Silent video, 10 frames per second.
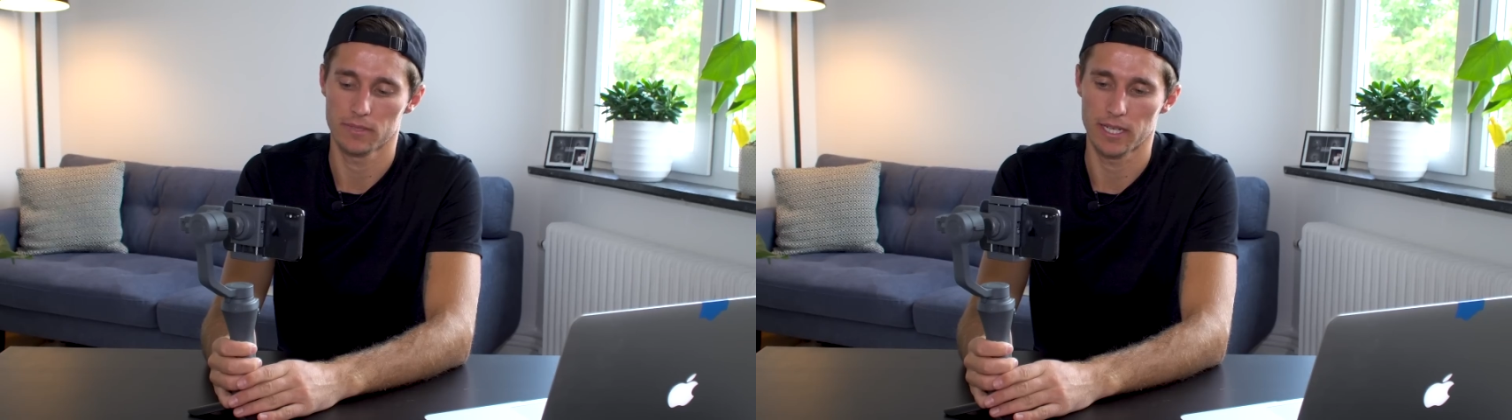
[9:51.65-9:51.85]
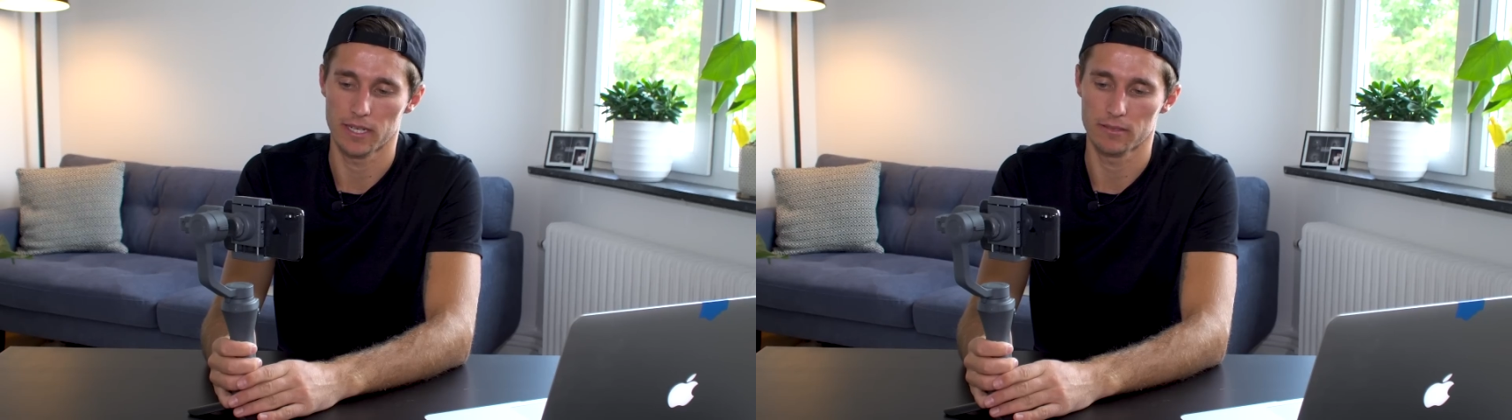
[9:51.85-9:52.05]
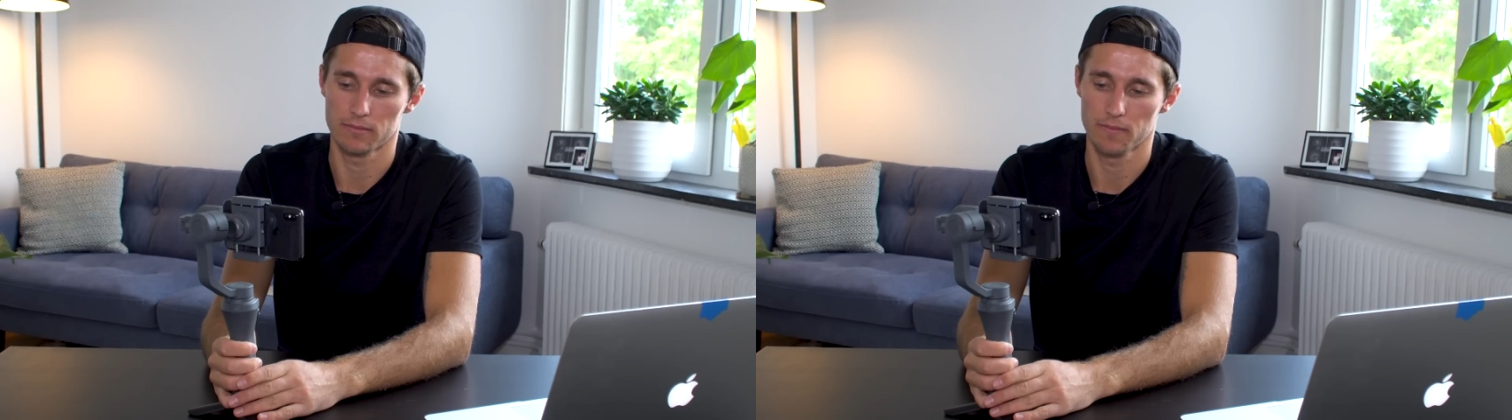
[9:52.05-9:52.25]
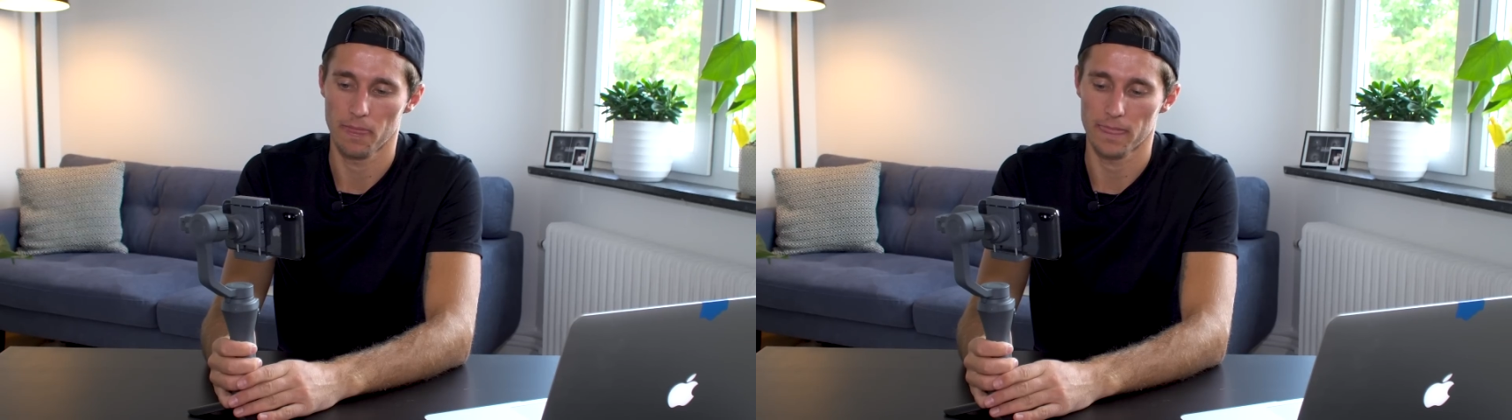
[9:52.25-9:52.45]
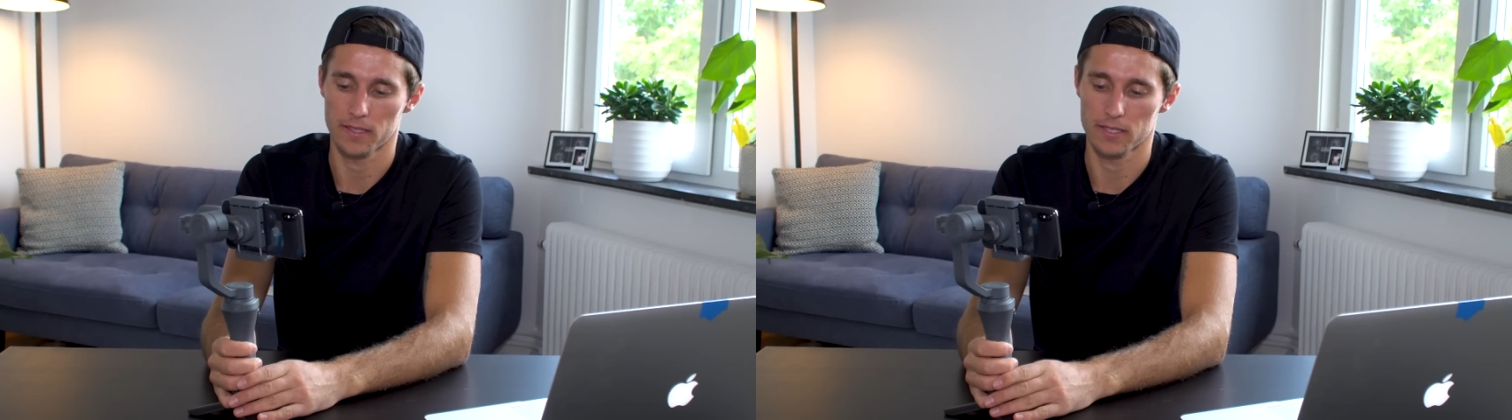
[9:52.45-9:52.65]
down,
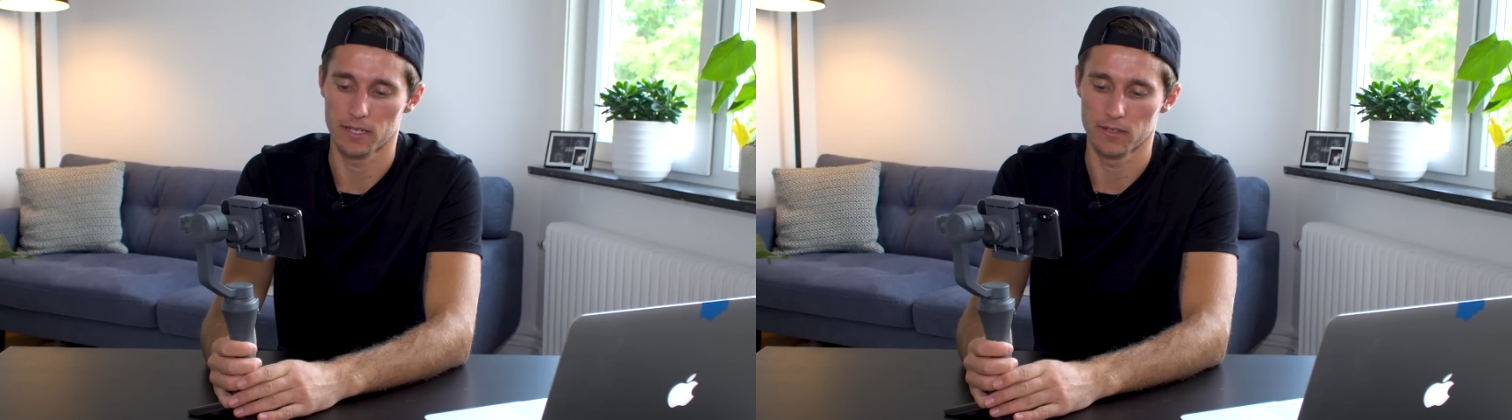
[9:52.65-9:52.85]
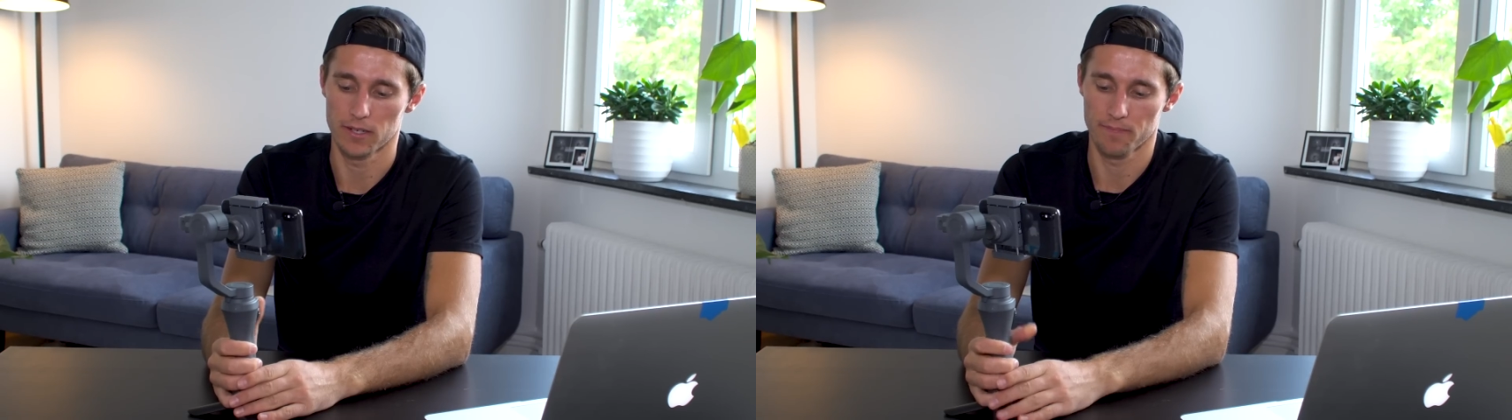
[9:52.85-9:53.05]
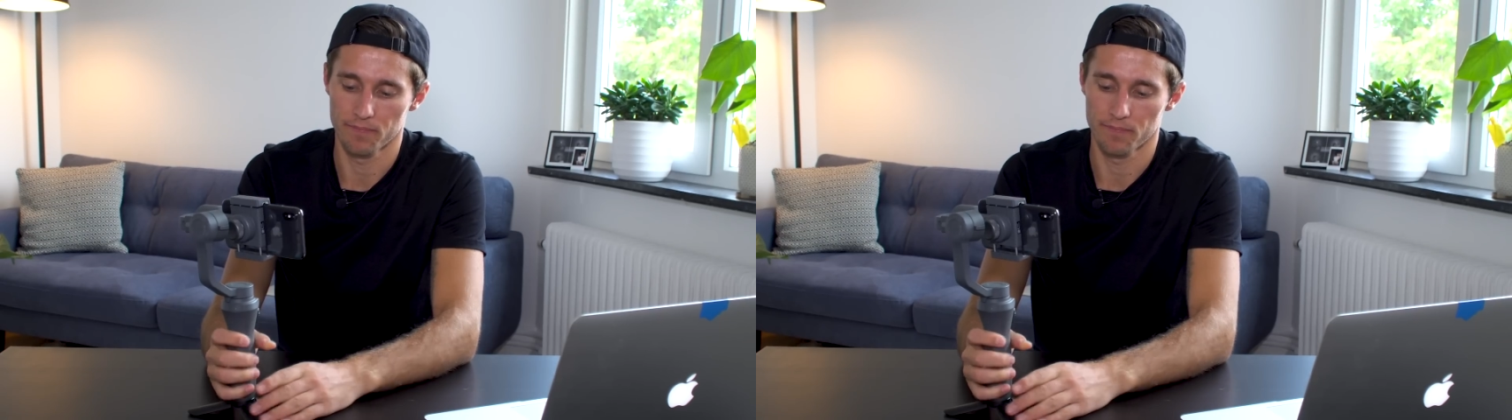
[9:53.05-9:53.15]
etc.